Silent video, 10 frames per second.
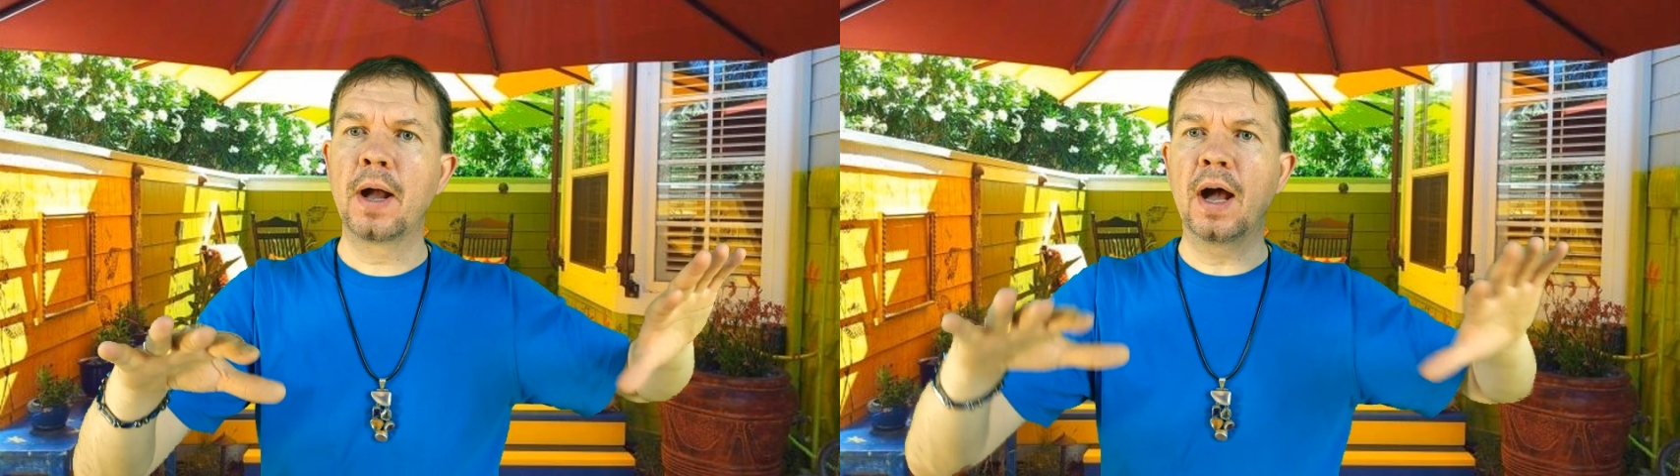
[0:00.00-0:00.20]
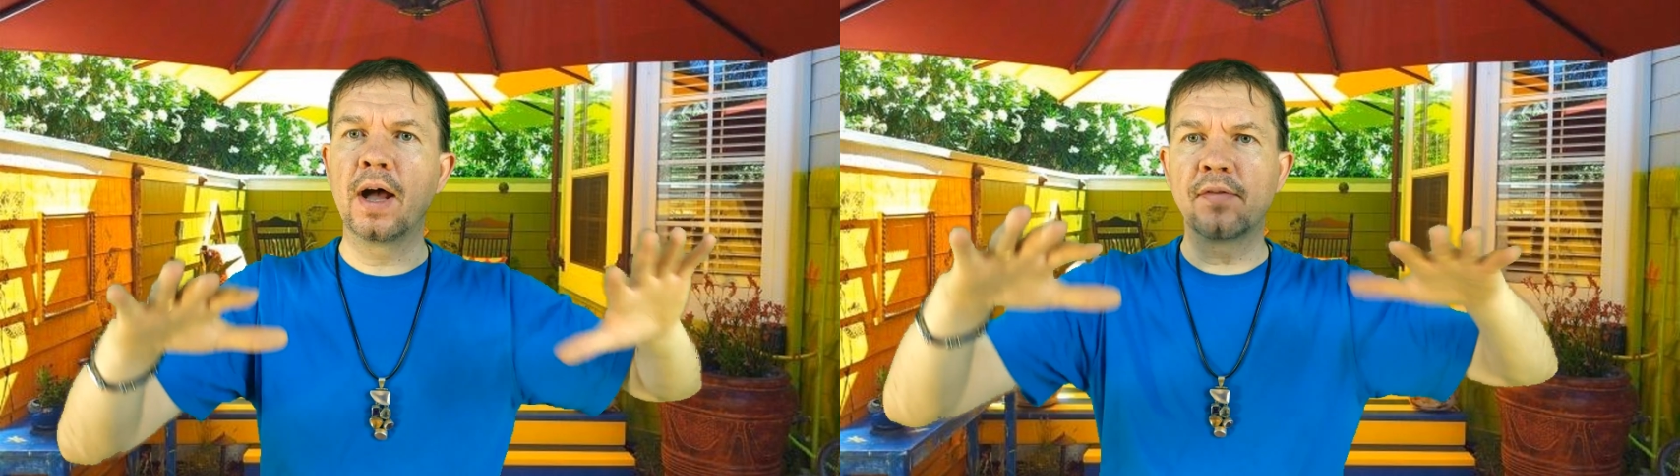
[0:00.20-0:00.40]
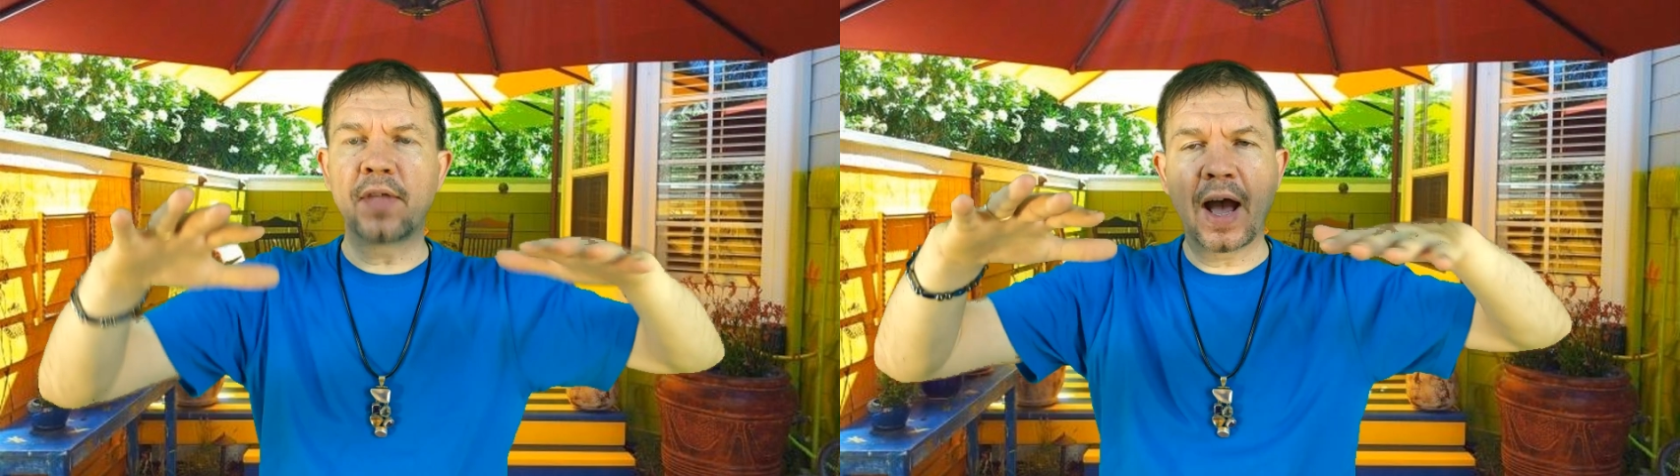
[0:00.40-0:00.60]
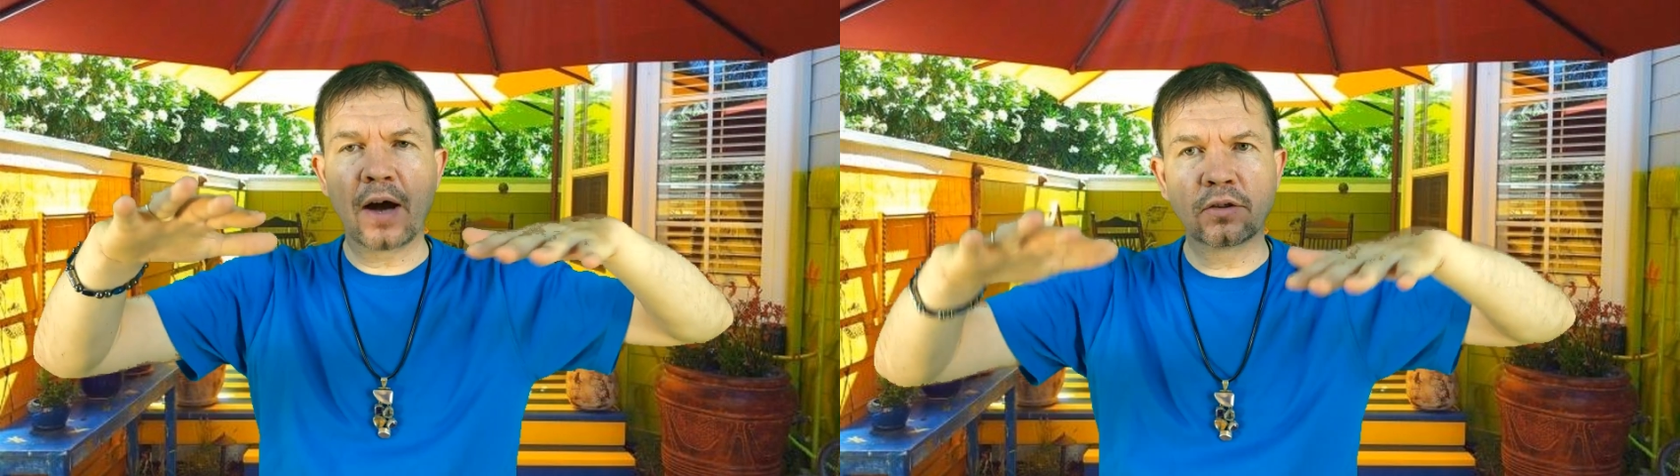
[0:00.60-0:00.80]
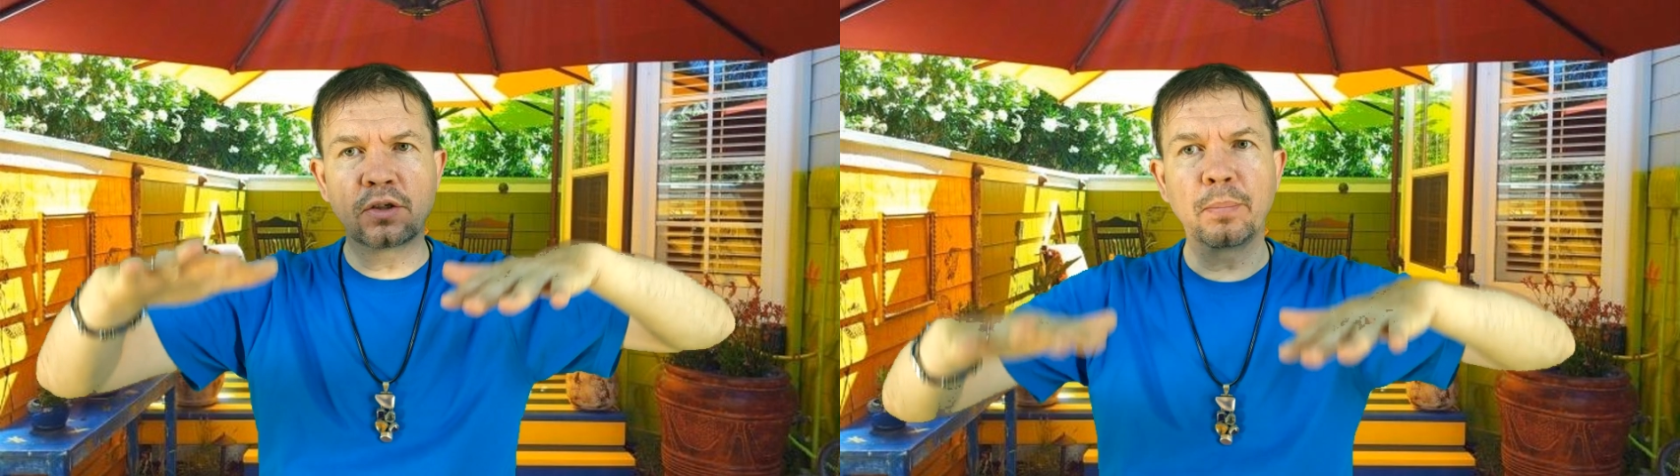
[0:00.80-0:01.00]
the
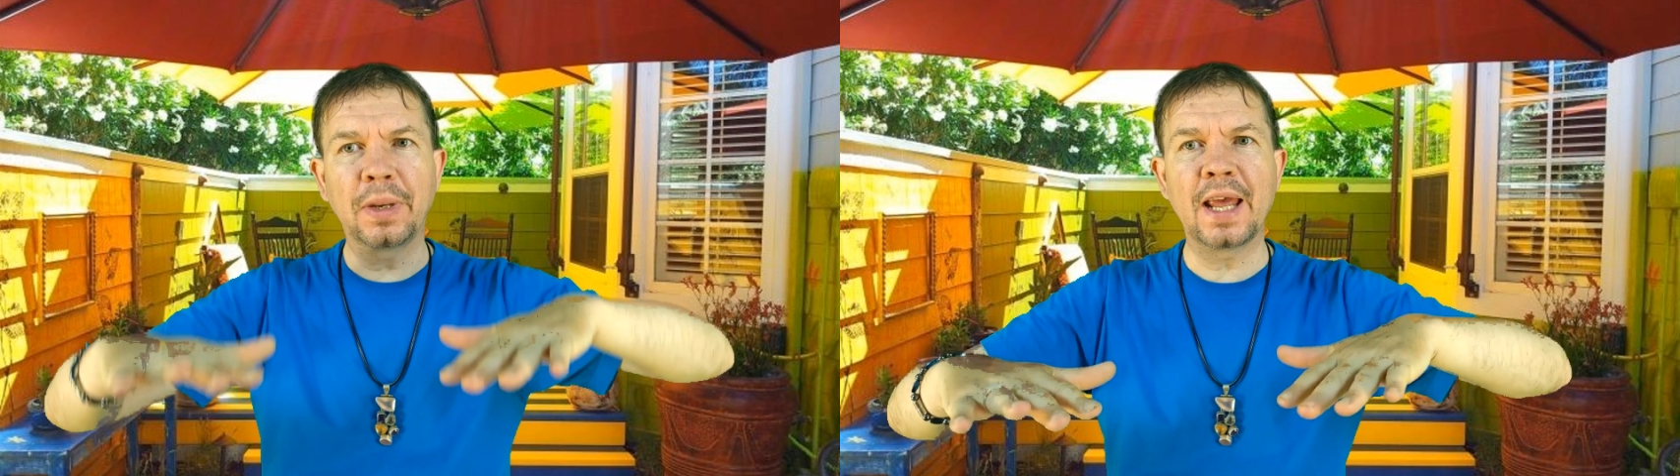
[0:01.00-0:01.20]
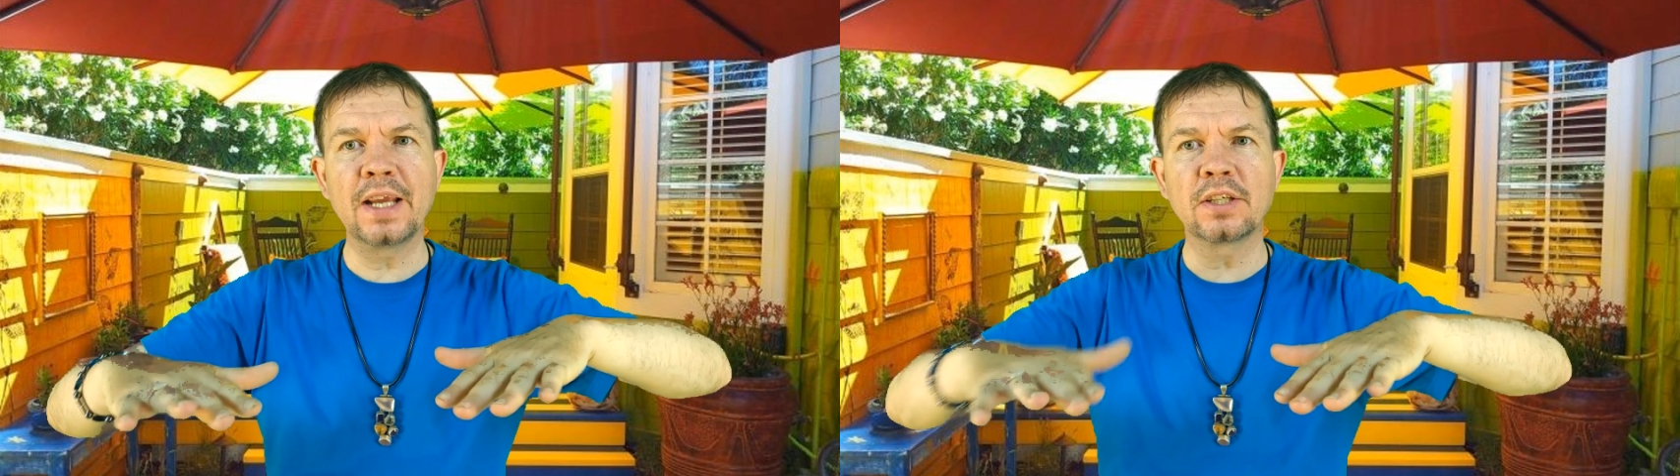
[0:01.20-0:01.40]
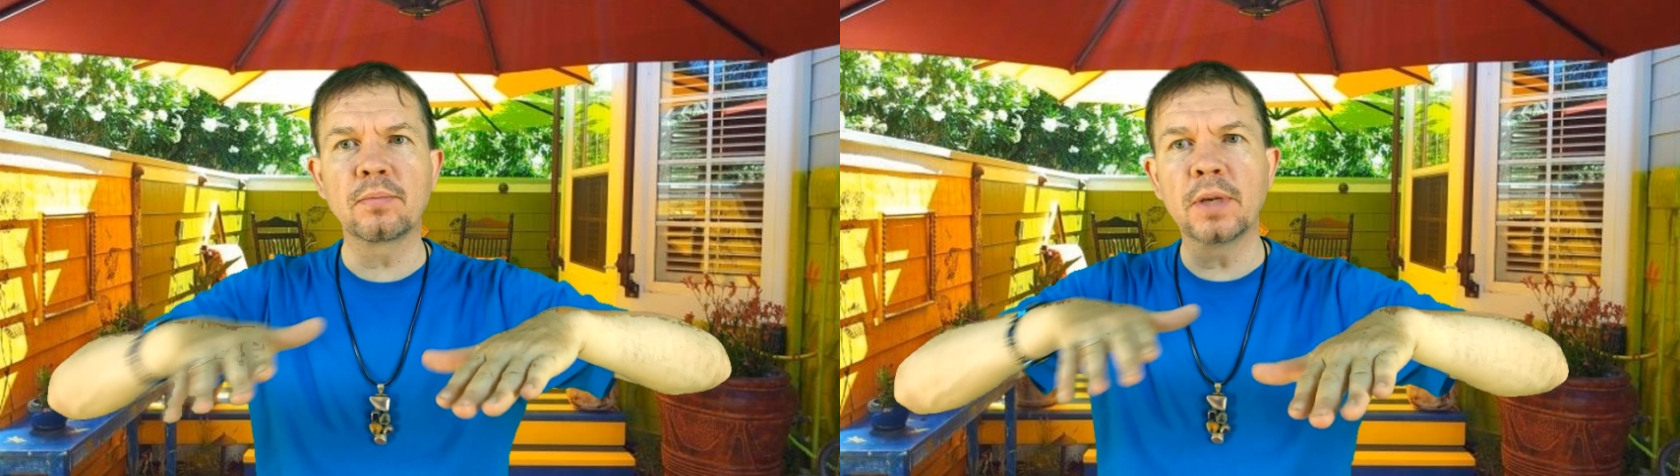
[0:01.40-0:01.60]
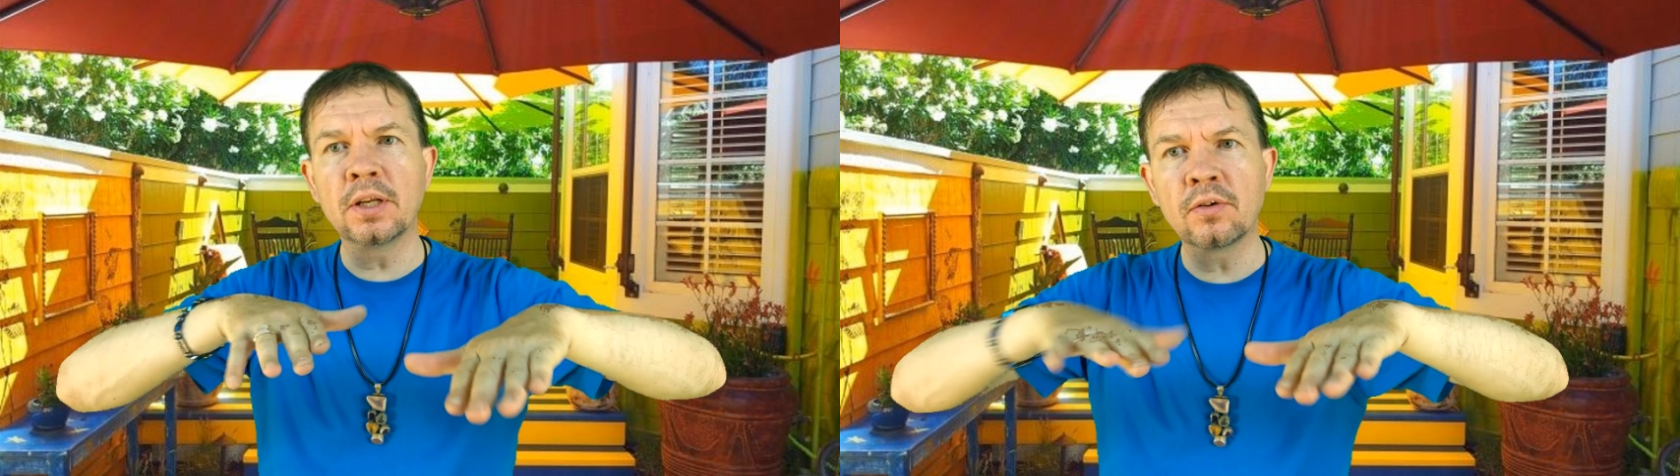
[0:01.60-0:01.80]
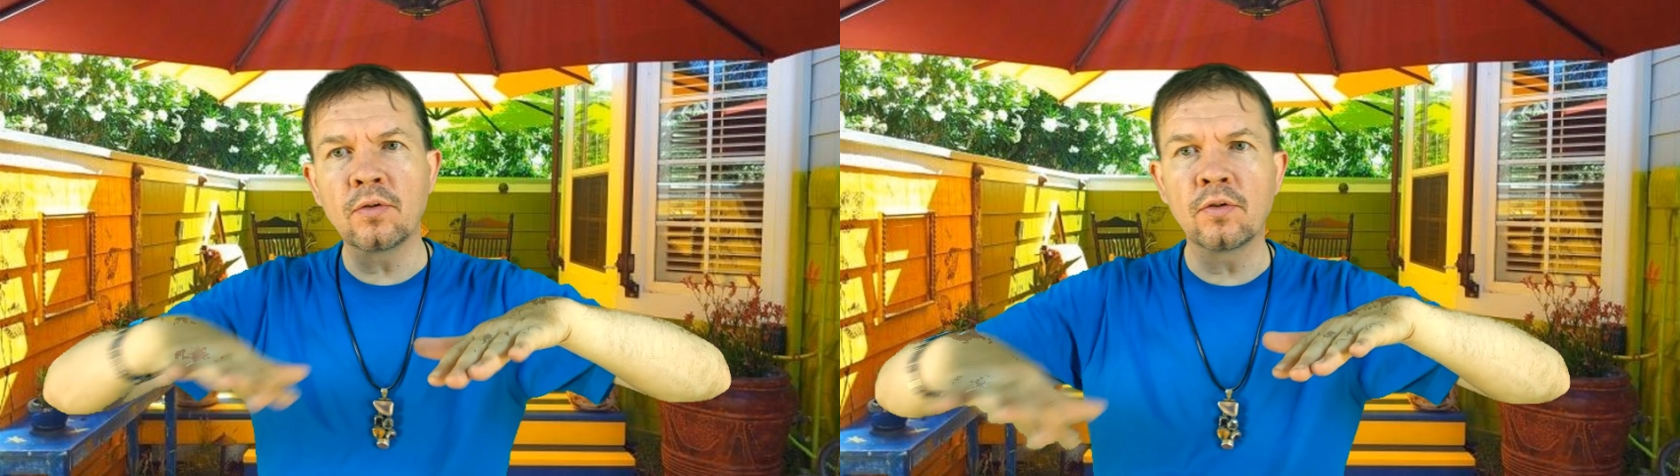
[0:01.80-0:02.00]
house
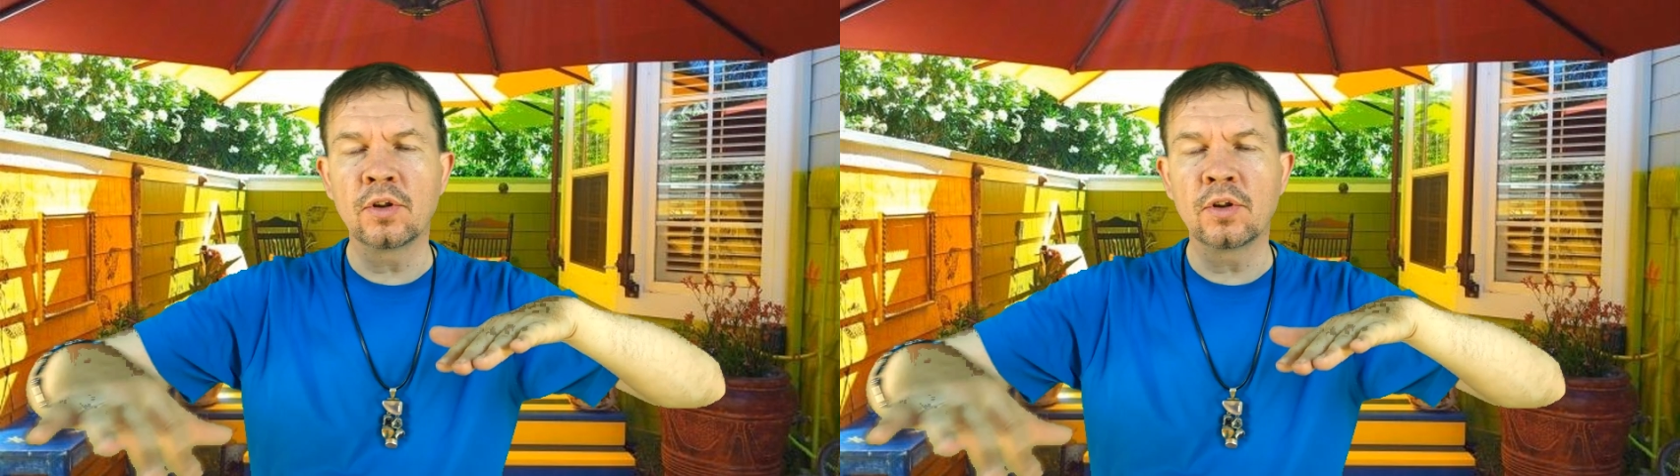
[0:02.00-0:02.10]
placement,